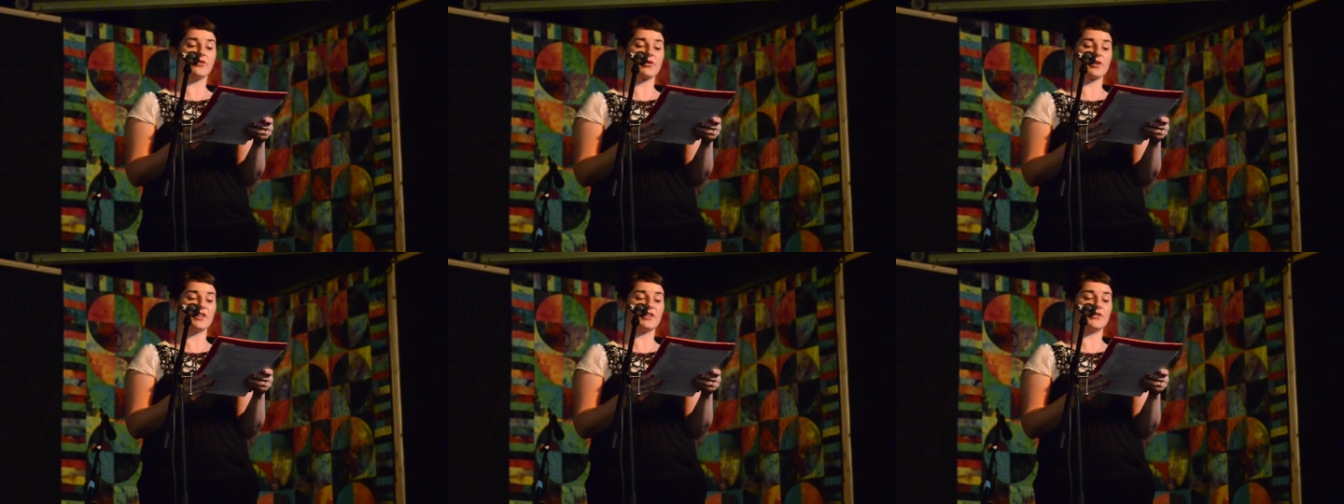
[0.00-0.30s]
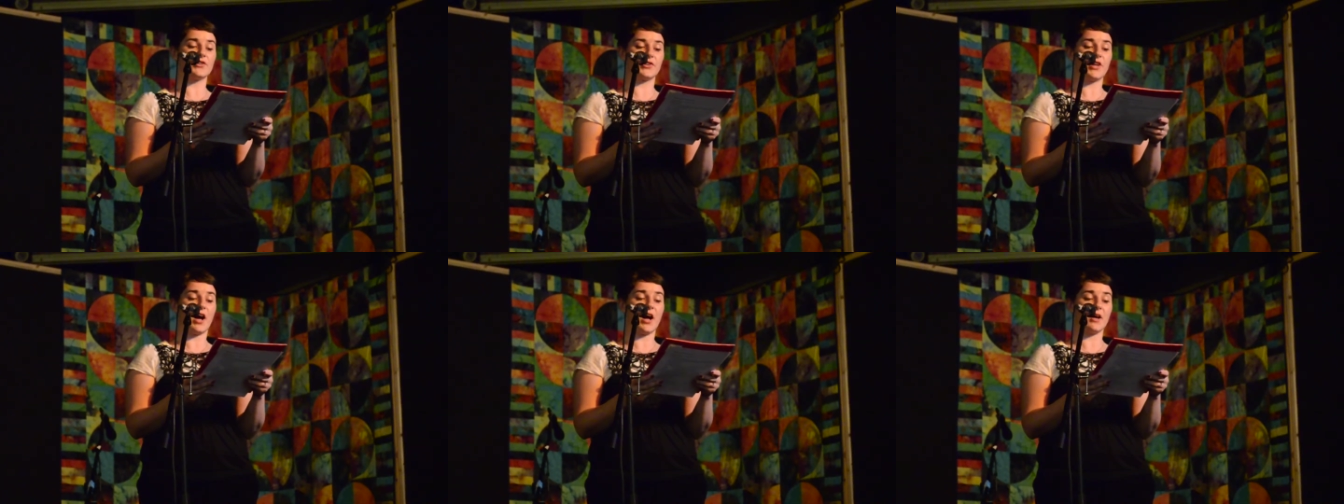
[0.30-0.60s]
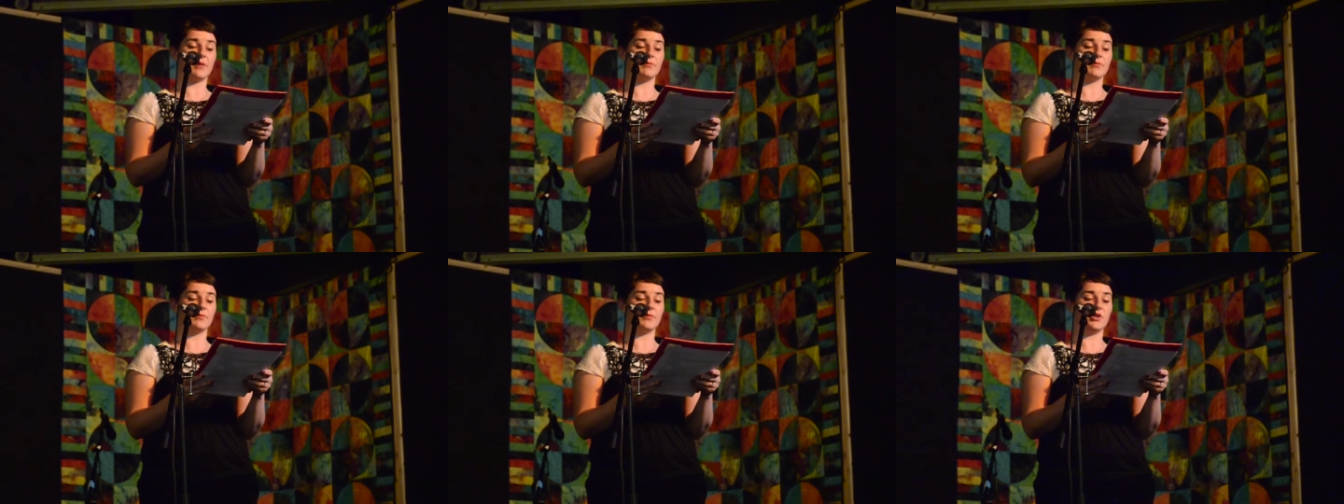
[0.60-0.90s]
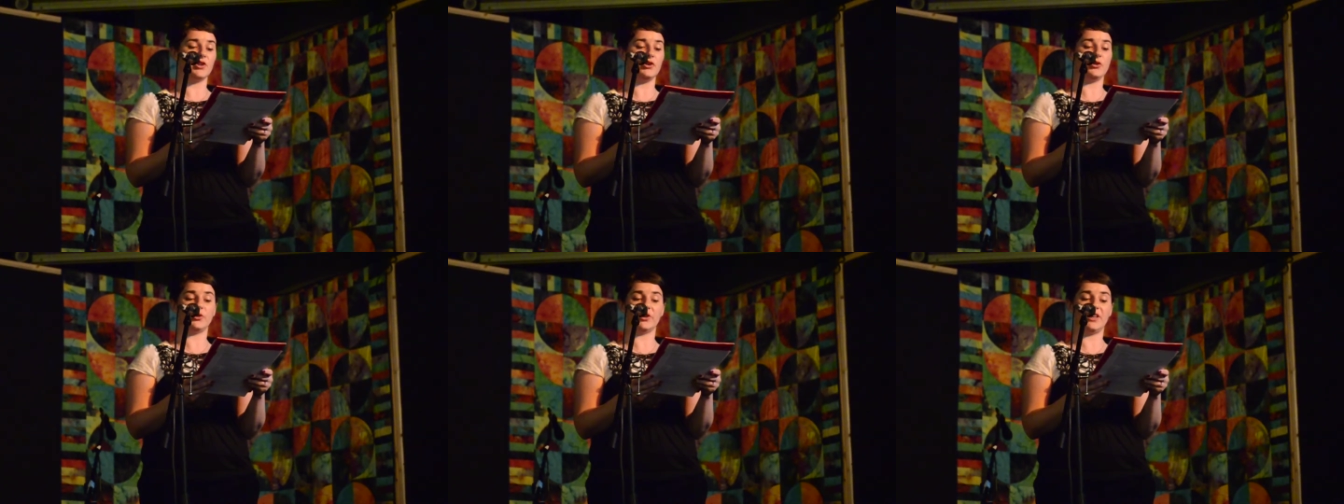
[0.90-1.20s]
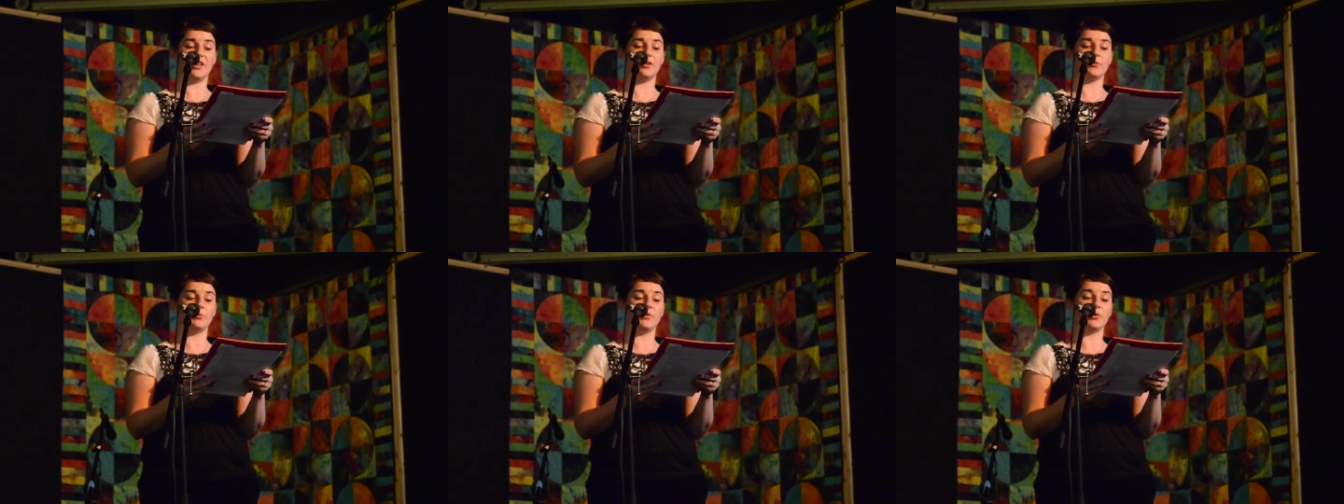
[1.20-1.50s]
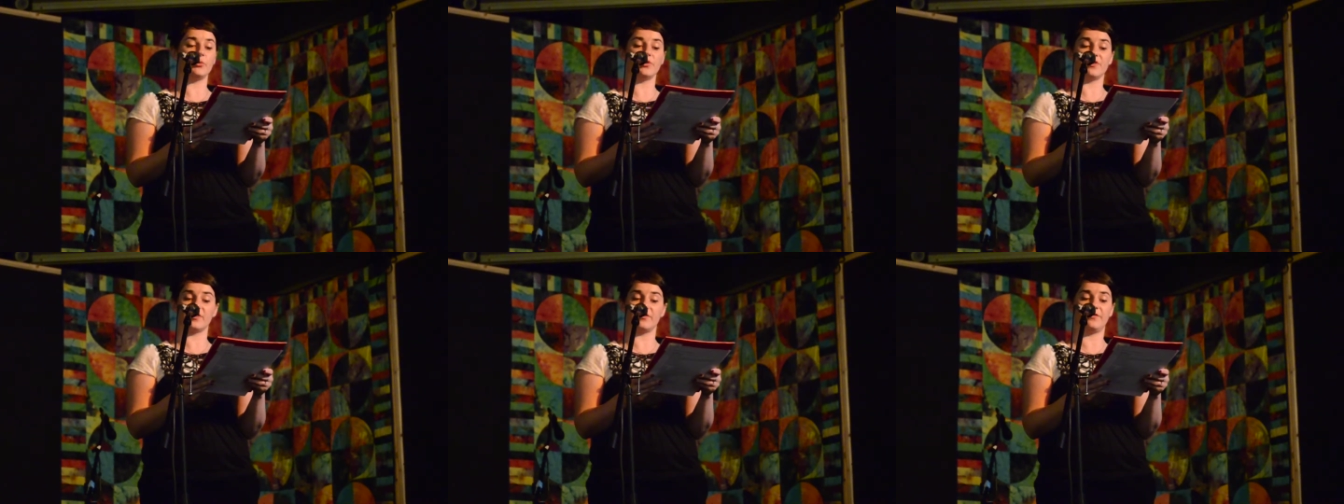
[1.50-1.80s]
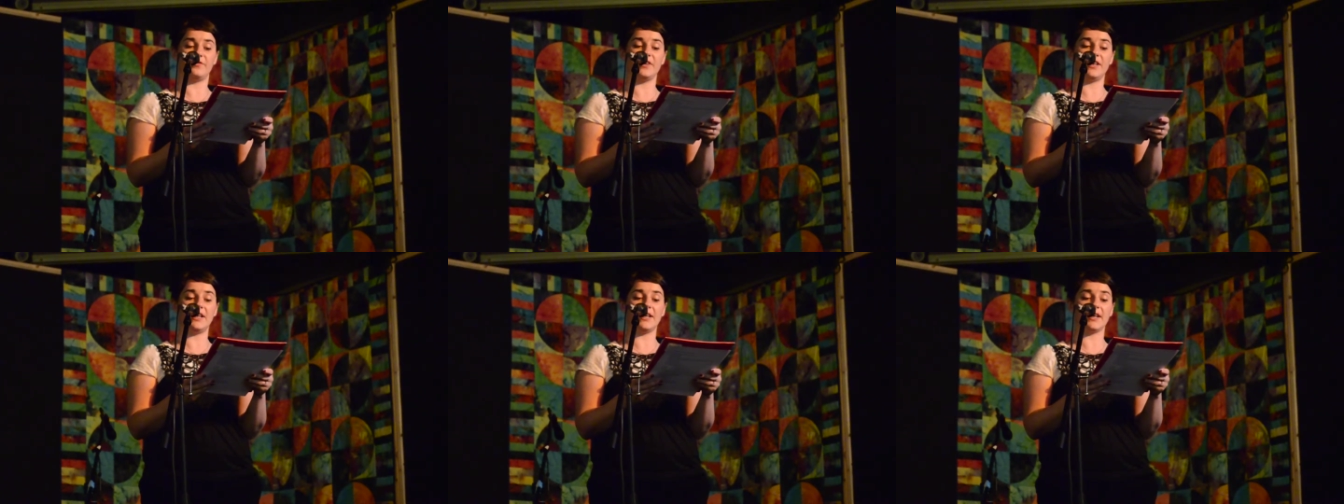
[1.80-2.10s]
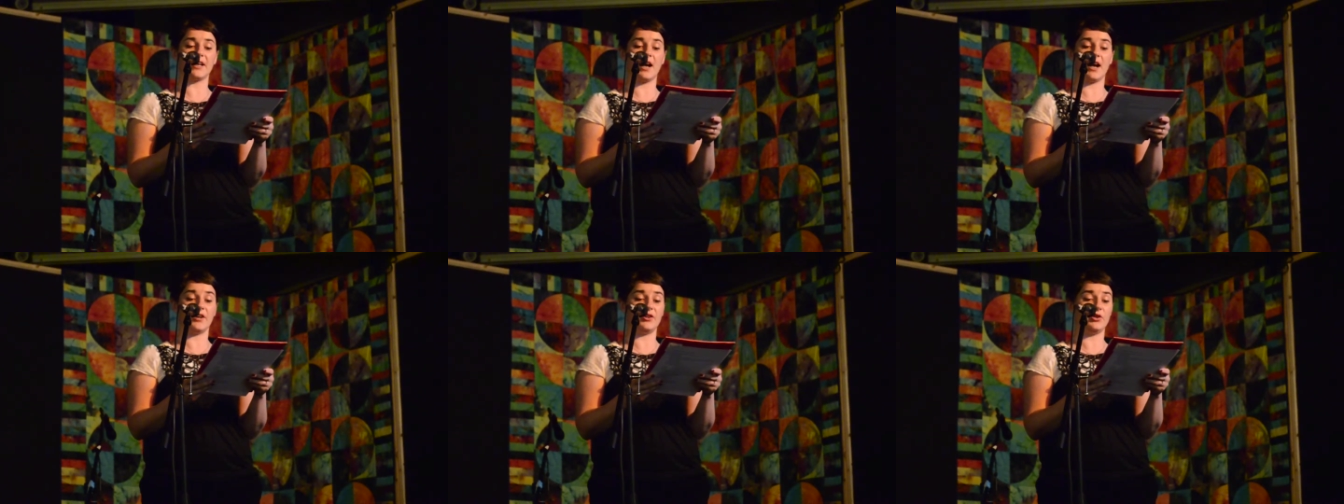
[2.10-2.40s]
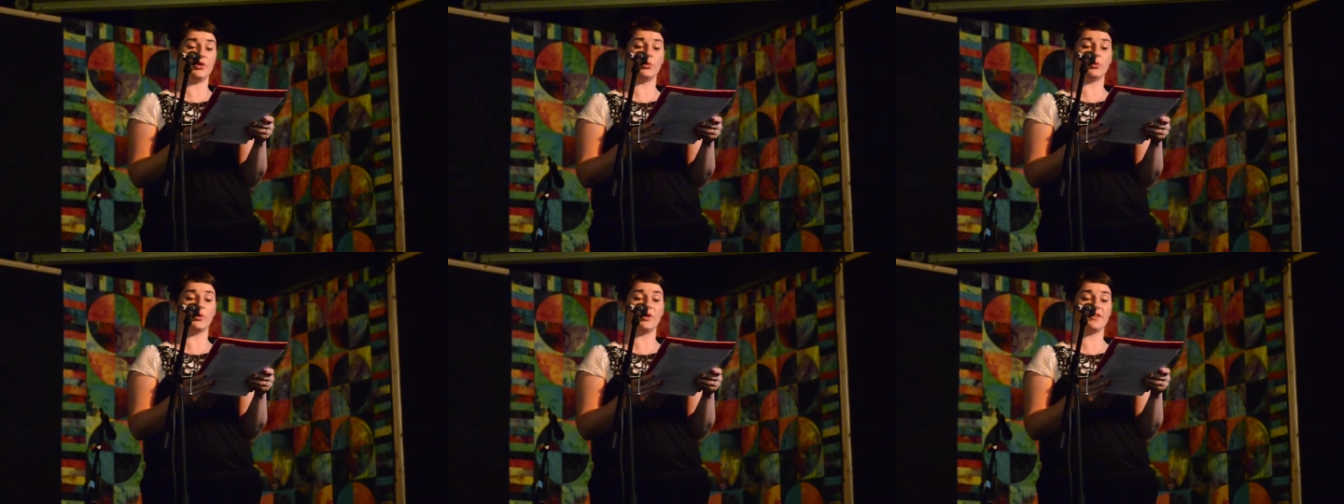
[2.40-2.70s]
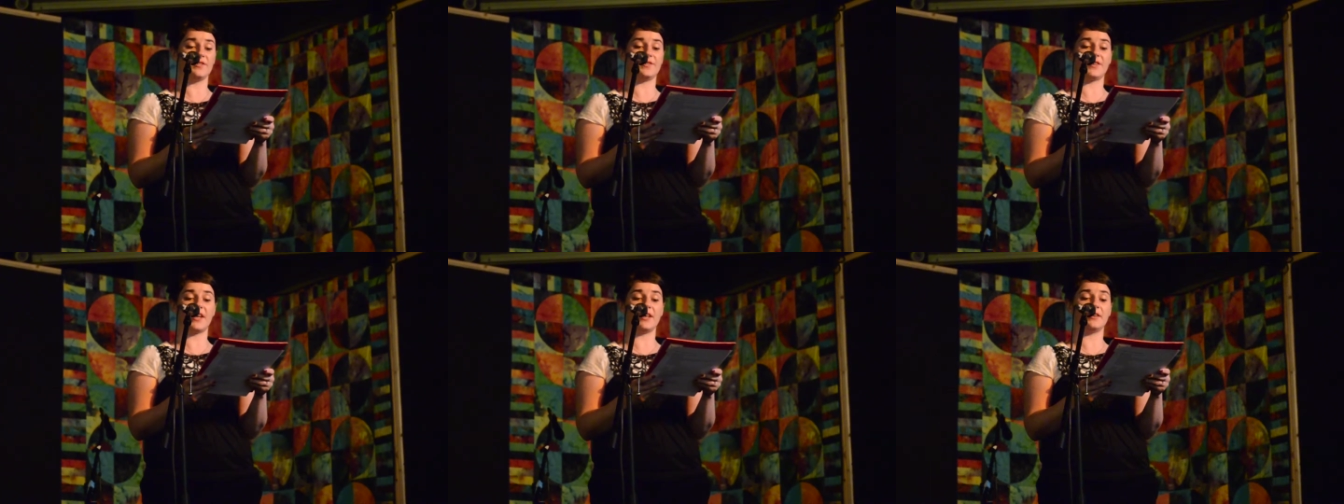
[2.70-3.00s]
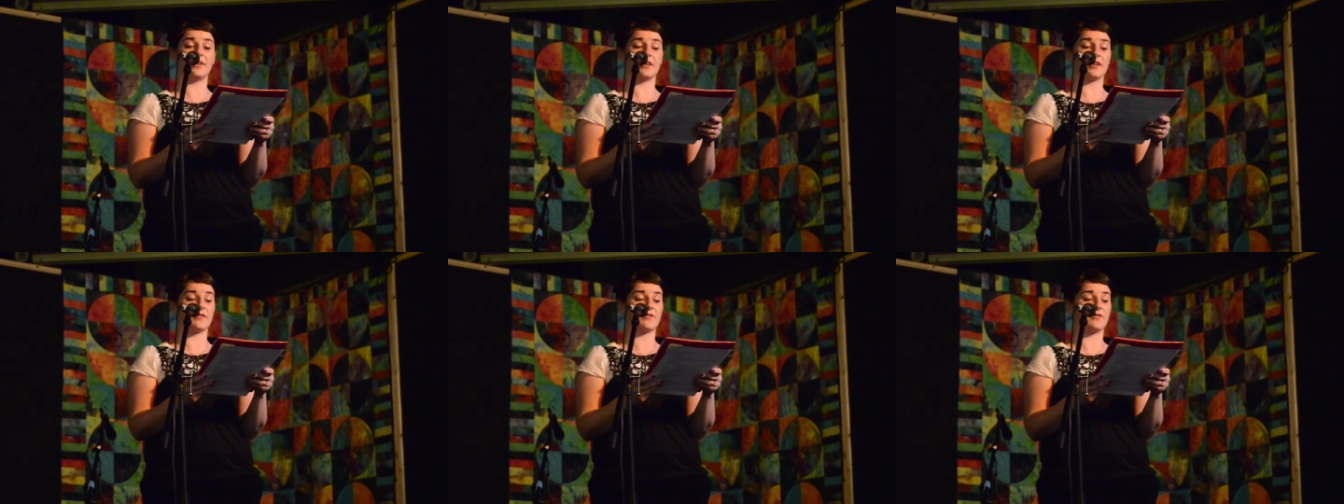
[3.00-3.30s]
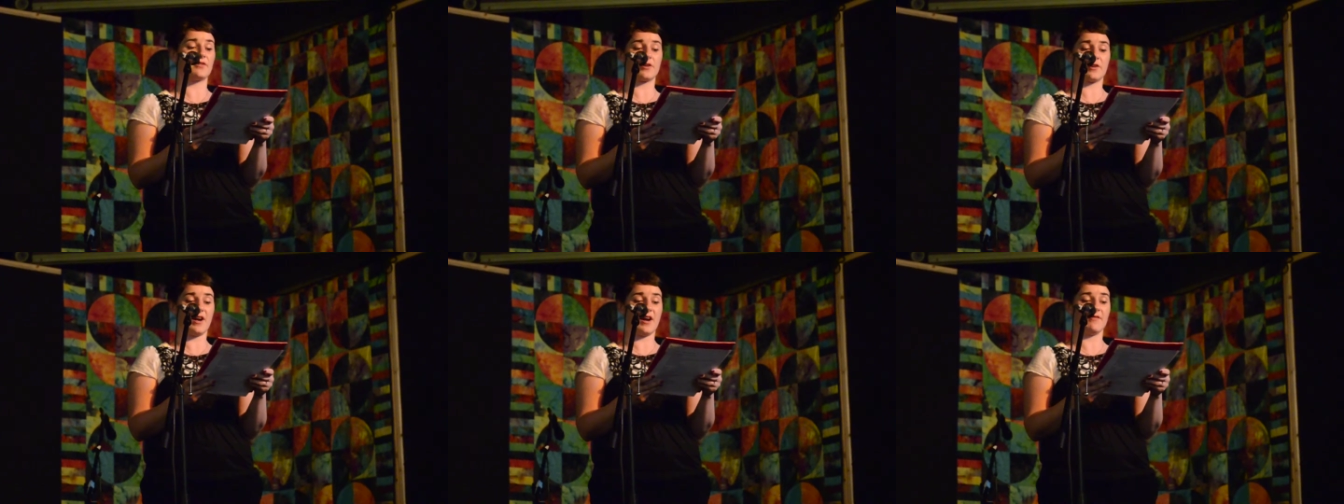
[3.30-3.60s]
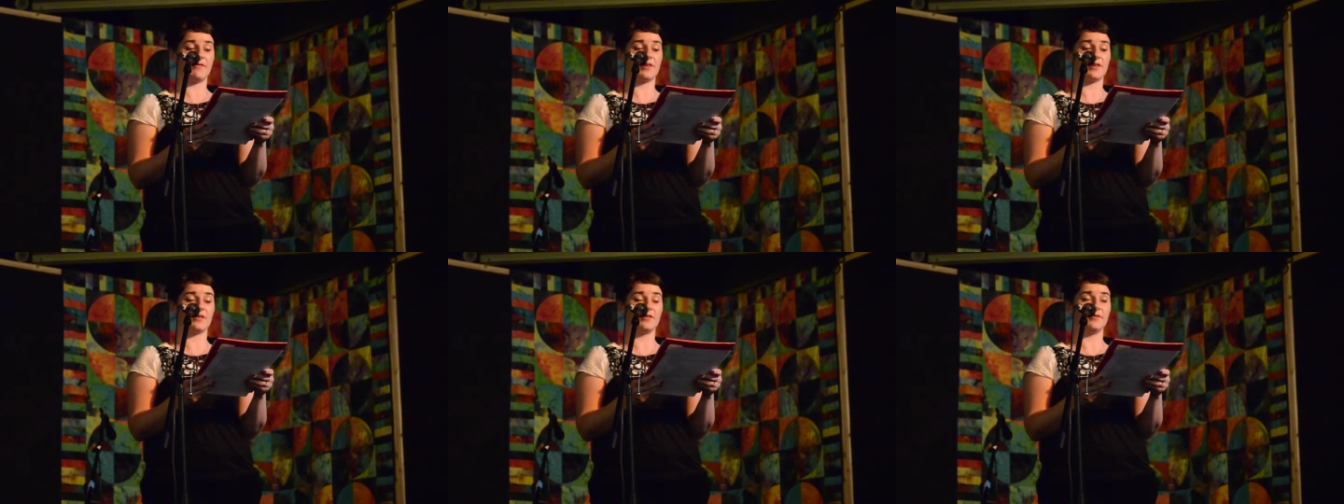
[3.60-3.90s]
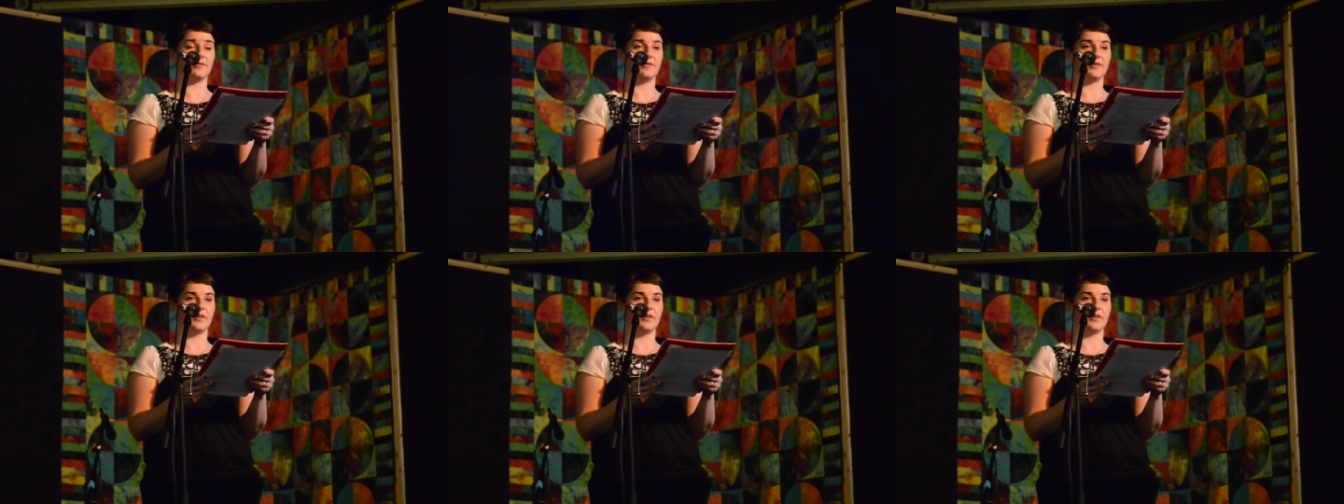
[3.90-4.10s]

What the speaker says: for each time you hit me with a feeling I knew will stay there forever.